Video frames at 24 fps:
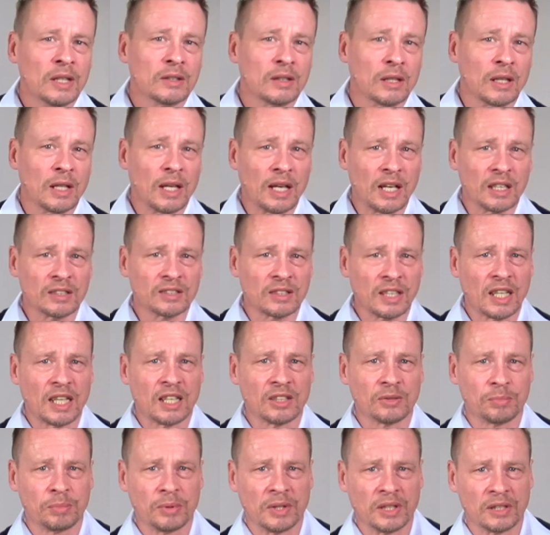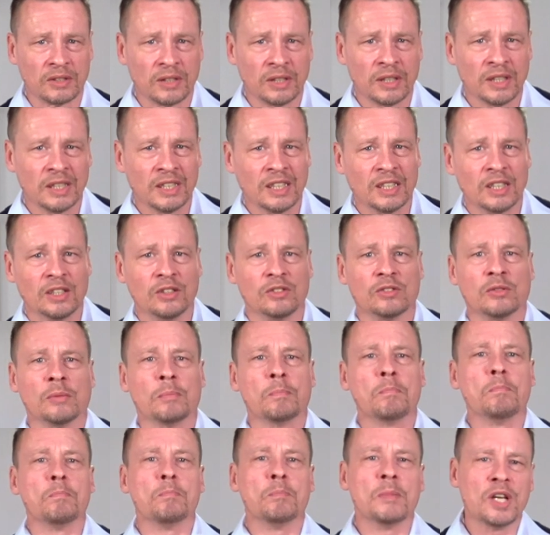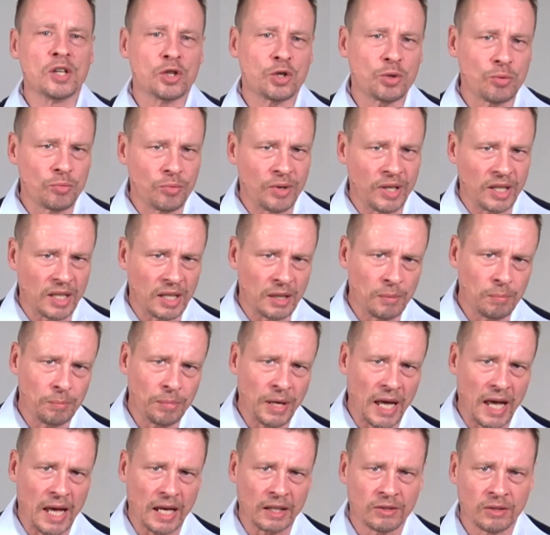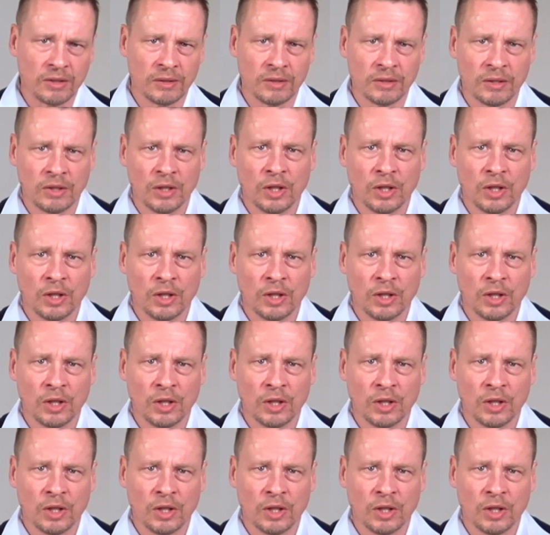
The last aspect is measuring impact.